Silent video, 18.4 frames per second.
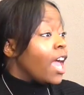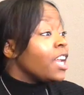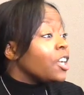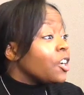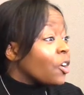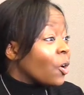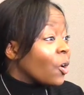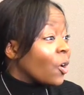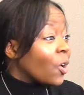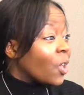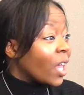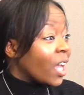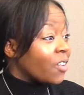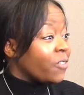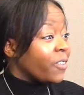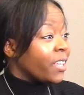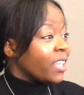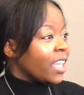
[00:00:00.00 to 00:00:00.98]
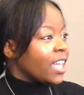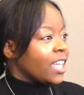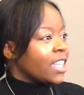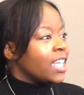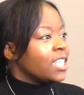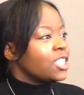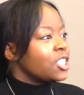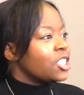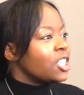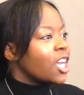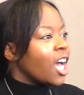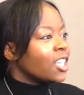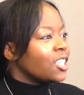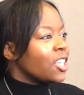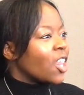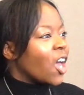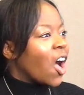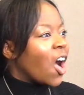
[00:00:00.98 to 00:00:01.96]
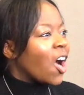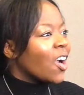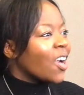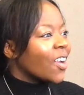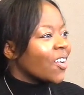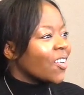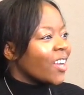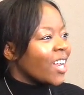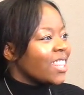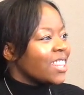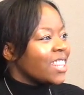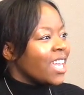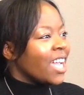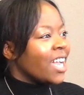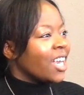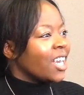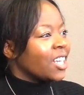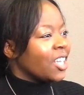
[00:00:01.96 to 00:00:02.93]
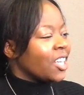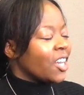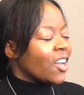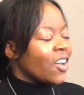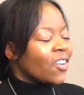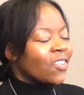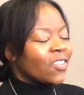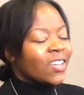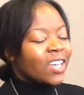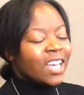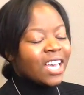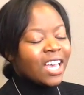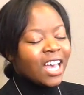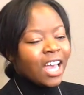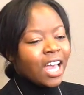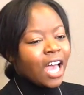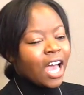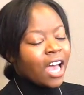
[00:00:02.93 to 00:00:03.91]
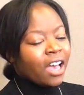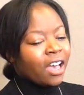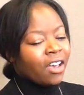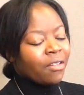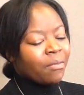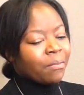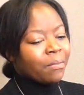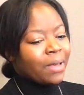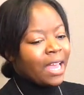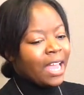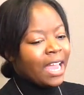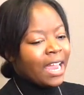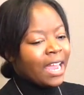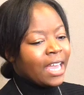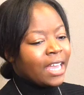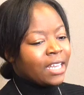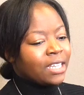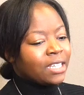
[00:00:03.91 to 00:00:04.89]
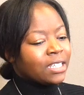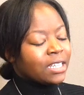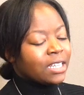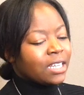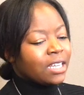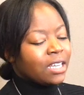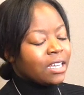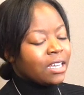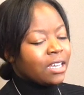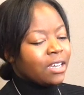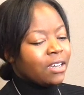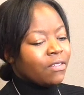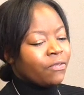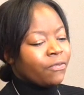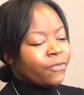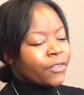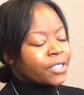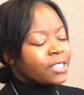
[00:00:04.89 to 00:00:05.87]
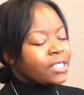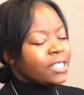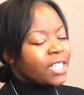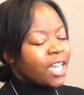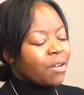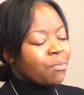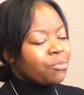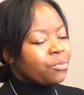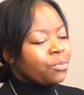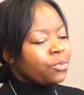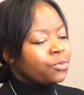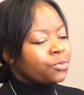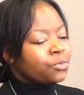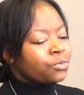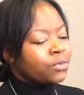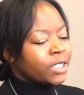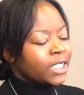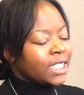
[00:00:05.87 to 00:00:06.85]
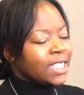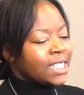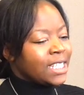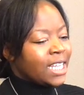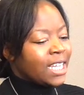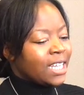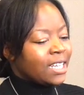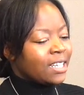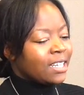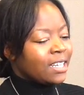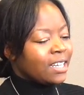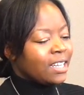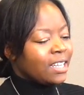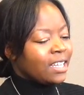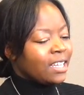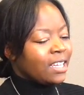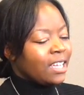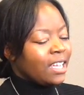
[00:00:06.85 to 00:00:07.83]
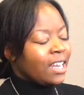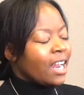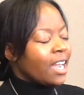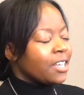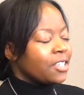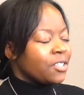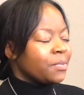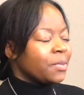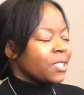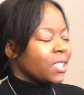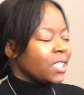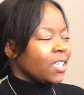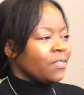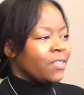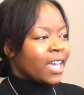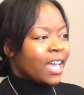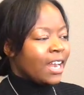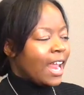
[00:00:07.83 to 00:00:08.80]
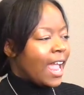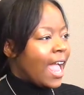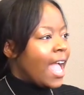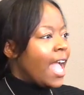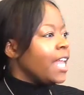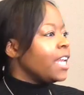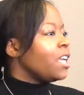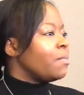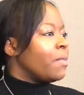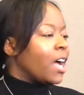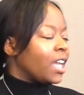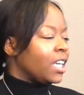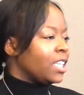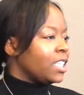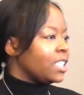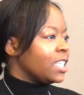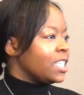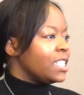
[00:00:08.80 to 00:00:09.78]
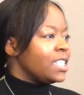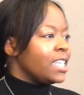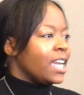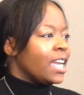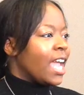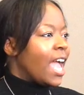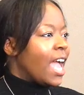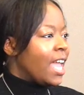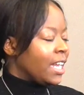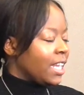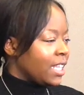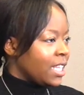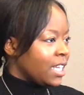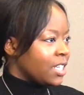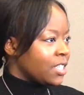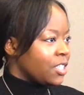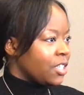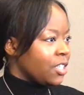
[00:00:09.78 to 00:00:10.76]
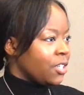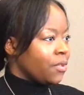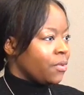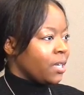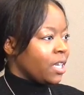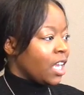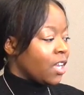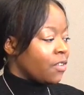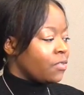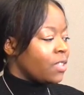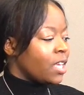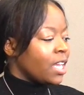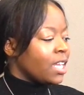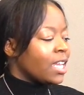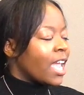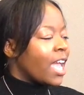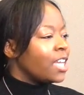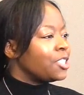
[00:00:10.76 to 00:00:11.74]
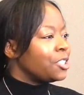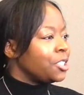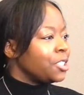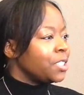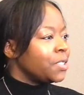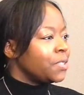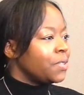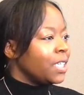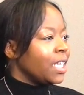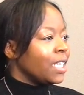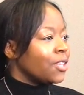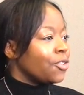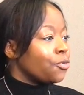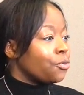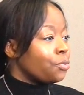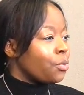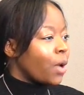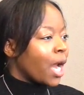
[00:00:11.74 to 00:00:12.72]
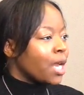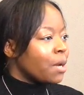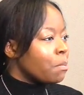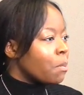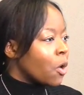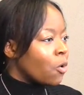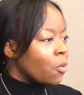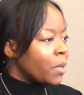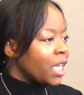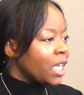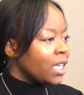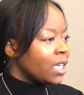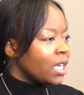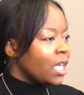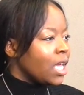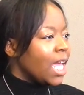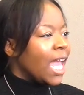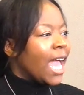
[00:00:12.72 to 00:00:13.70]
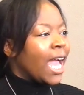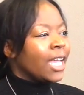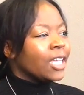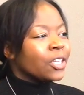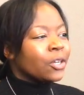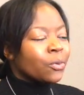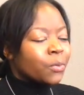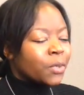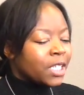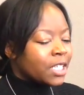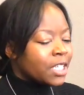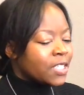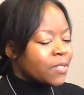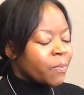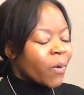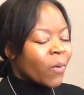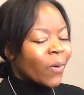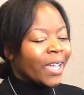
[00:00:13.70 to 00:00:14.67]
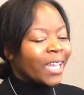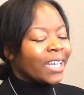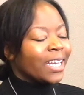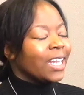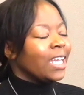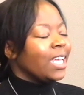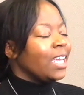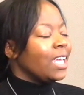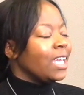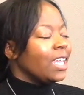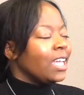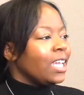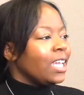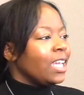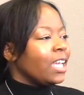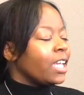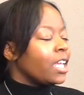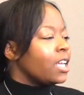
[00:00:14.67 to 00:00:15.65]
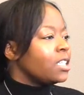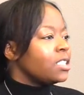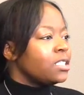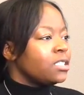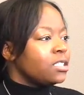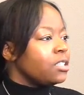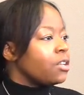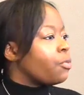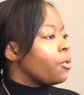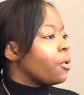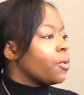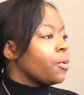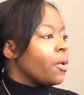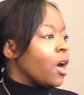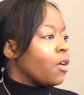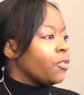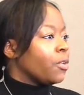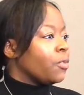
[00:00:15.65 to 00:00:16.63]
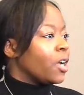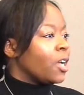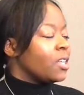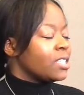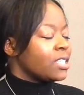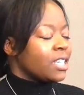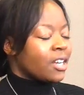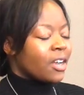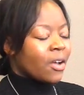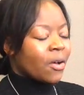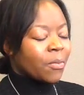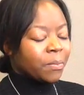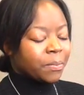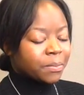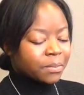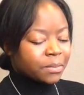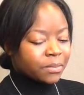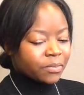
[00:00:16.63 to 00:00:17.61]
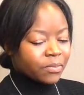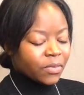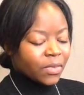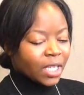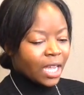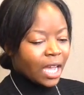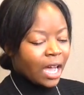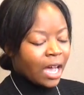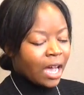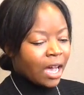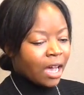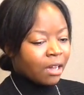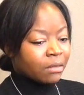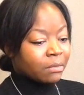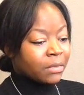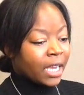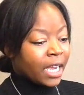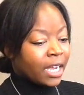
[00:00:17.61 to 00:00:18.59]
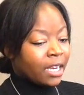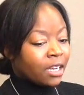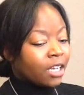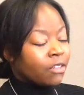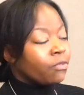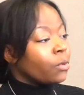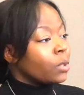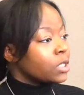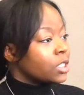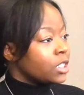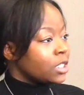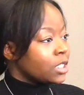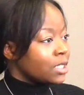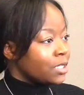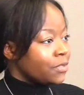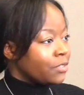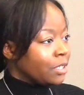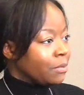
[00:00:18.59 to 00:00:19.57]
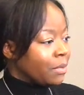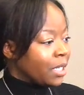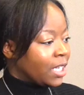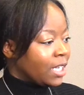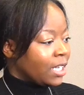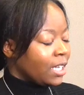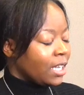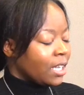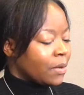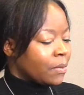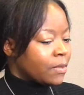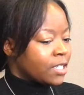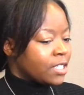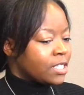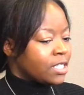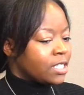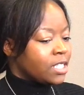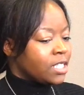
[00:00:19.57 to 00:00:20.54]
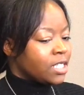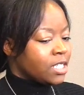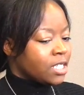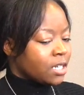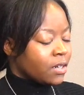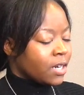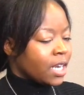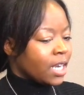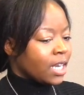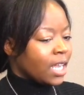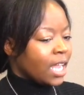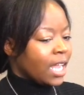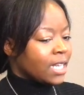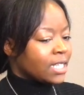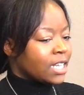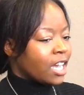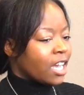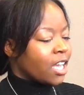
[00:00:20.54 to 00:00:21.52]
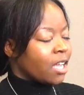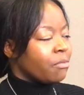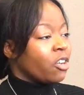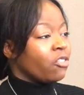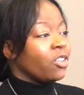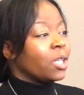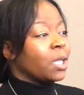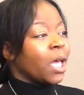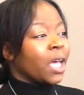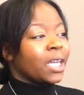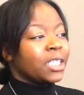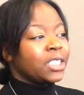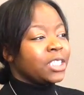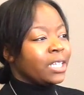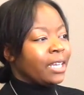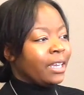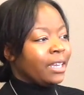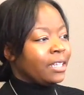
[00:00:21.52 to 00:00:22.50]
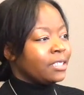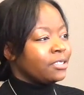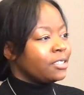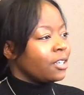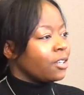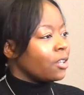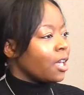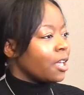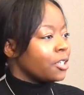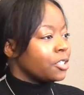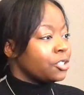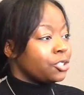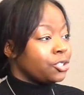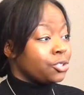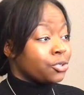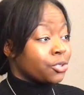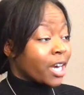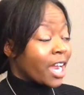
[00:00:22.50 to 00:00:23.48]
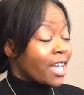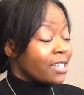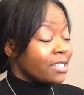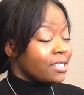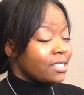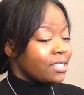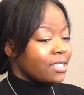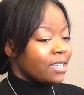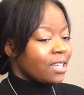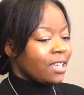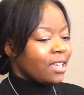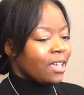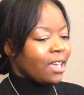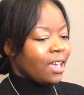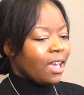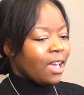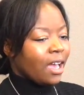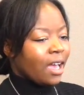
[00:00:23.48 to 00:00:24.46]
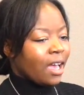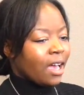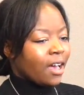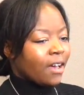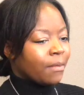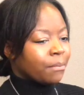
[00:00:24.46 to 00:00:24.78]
any girl, I feel like that's a shot to the heart right there, you know? And for some reason, and I do believe that anybody can say anything to you, and if they catch you in the right moment at your weakest point, it can throw you off your rails, you know? And unfortunately for me, it was during a time of a lot of change and a lot of stress, a